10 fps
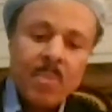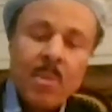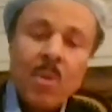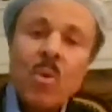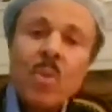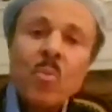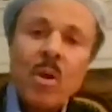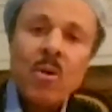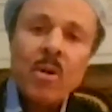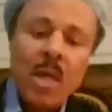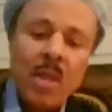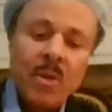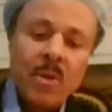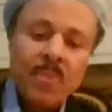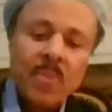But one way or
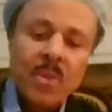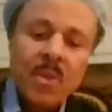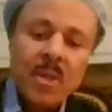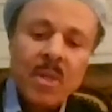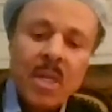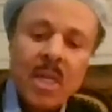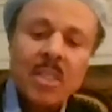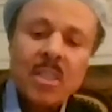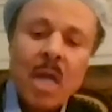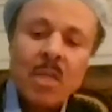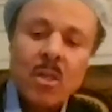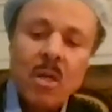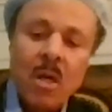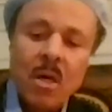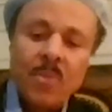another, it has got to
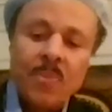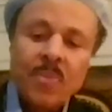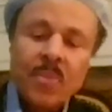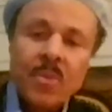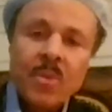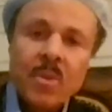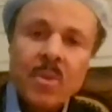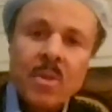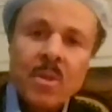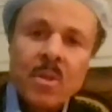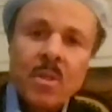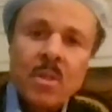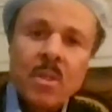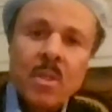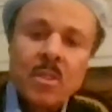go.
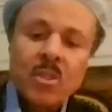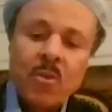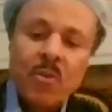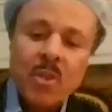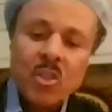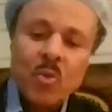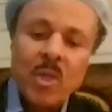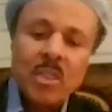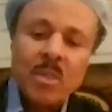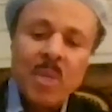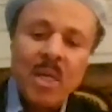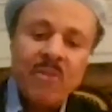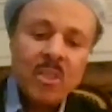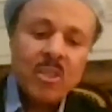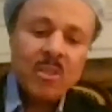And so for this reason, many
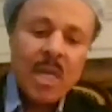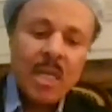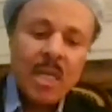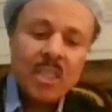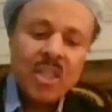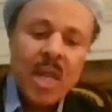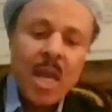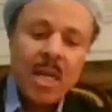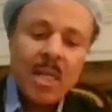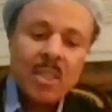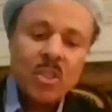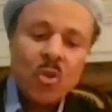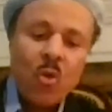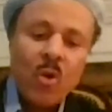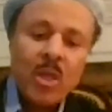of us are taking a stand against
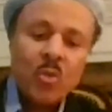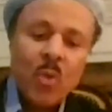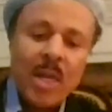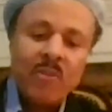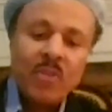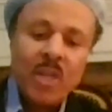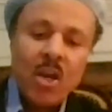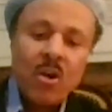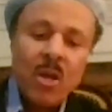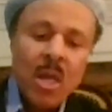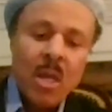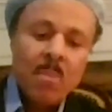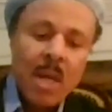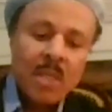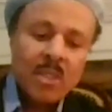Corey's reign of terror
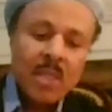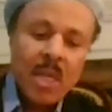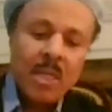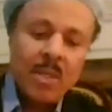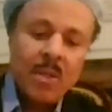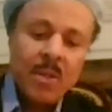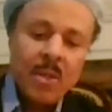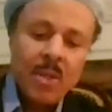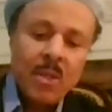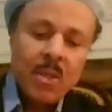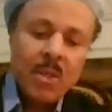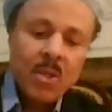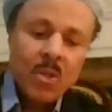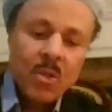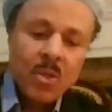by saying,
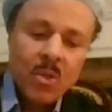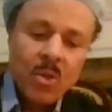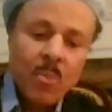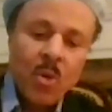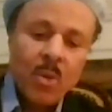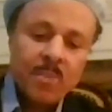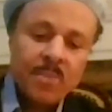no more.